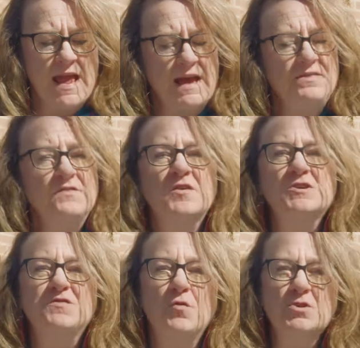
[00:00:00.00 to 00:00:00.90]
And then
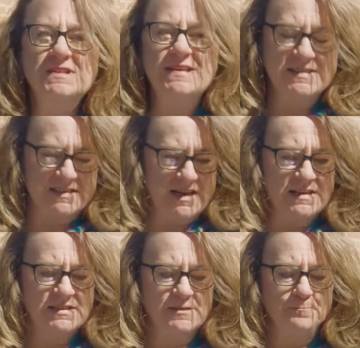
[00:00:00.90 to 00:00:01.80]
verse 14
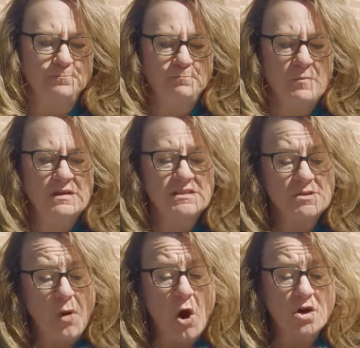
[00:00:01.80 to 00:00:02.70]
says,
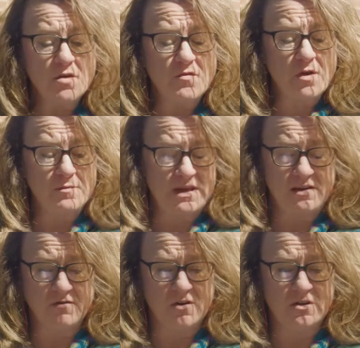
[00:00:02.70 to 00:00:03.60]
"Depart from
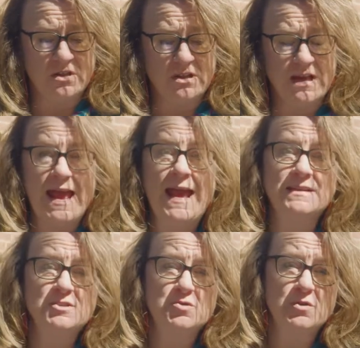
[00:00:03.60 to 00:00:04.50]
evil
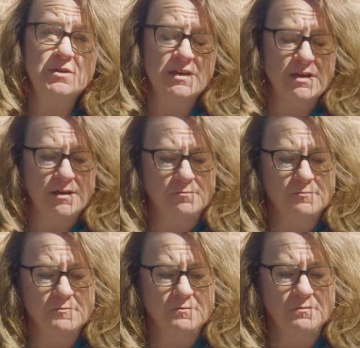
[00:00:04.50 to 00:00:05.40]
and do good.
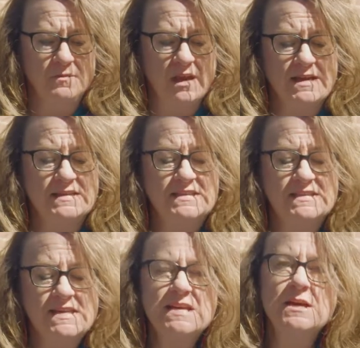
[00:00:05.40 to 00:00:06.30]

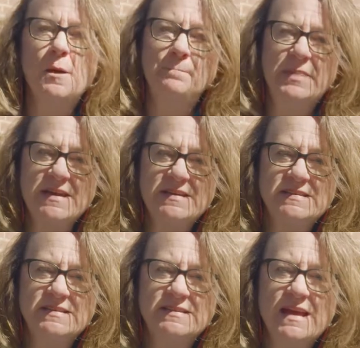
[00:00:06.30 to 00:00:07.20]
Seek
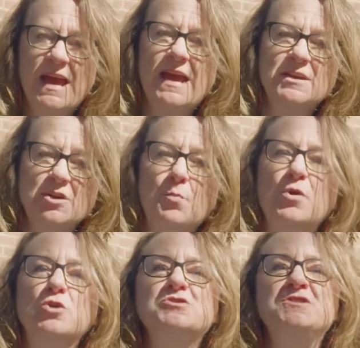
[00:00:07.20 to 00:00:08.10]
peace and
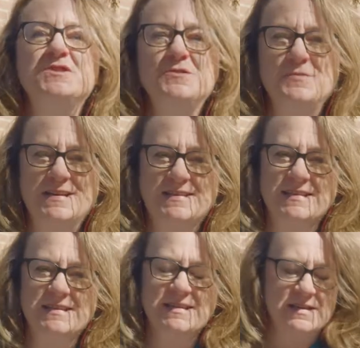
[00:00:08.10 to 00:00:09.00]
pursue
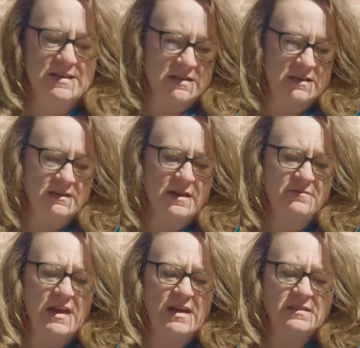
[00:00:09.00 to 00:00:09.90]
it." I
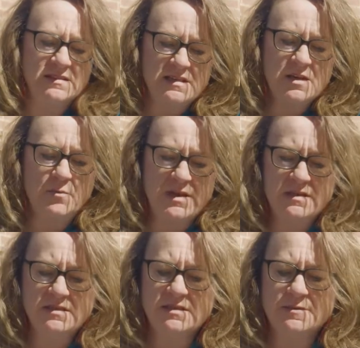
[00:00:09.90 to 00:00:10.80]
love that. Seek
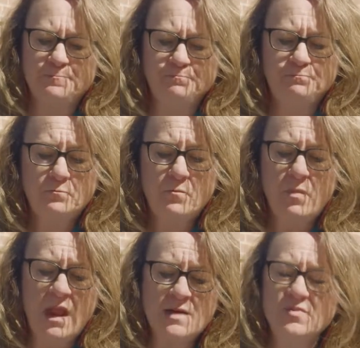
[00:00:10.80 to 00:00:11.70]
peace
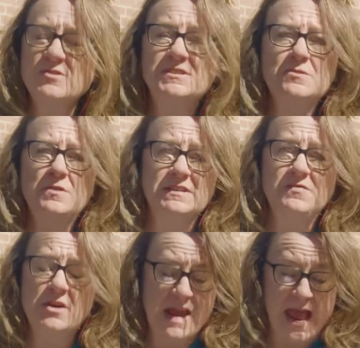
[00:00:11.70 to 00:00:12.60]
and pursue it. It's
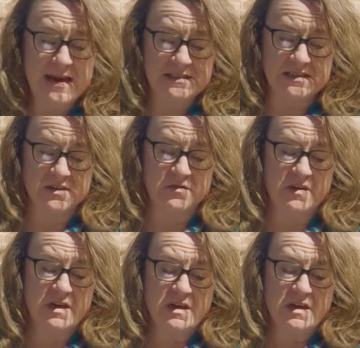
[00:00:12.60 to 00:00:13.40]
very active.